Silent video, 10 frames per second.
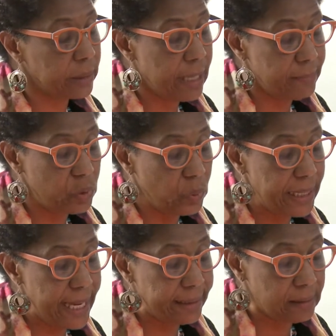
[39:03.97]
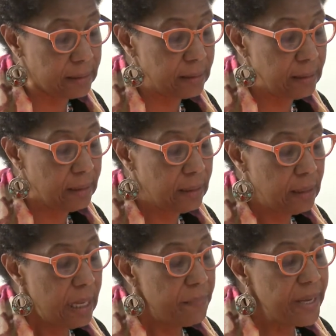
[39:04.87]
would come to an end.
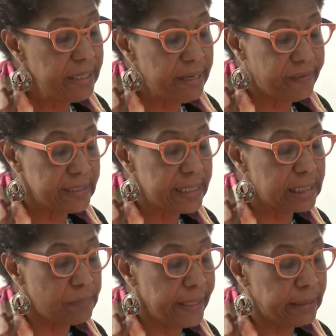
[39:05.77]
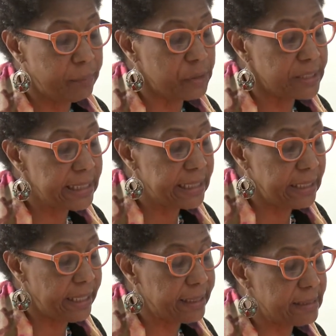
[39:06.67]
Many of us had spent the preceding
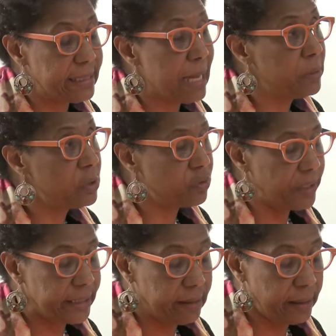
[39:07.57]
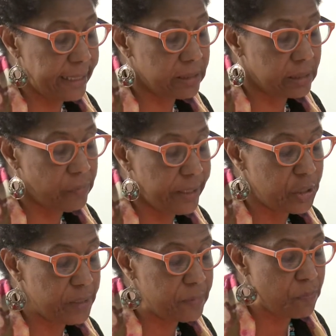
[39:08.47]
years demonstrating against the regime's